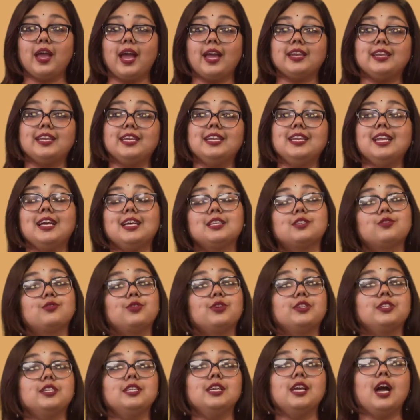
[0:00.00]
and
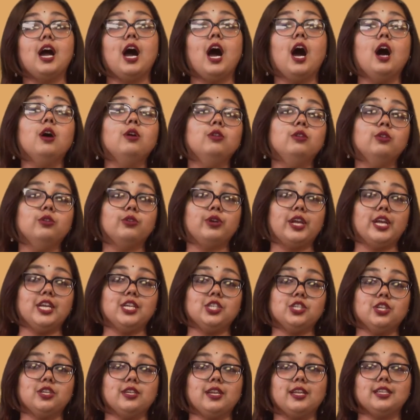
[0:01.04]
illustrating how
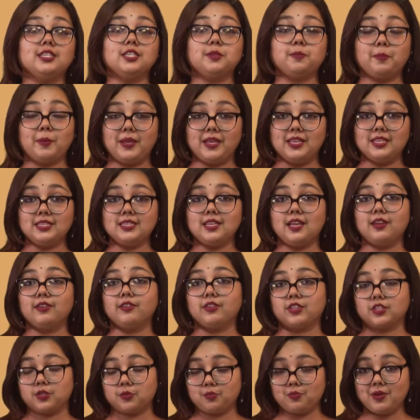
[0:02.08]
location and space are
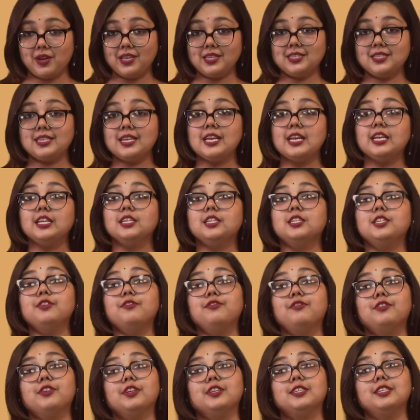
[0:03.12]
expressed
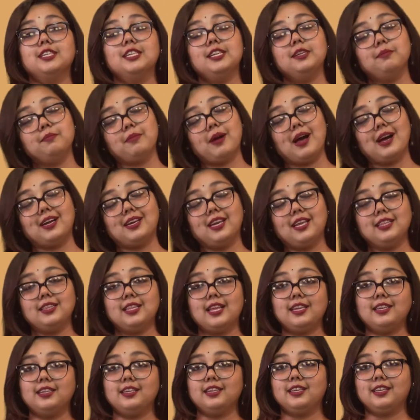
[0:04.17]
differently in Bangla
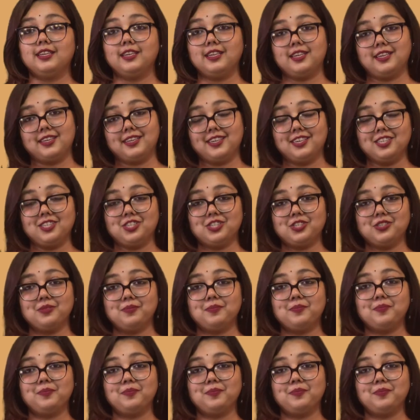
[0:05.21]
than in English.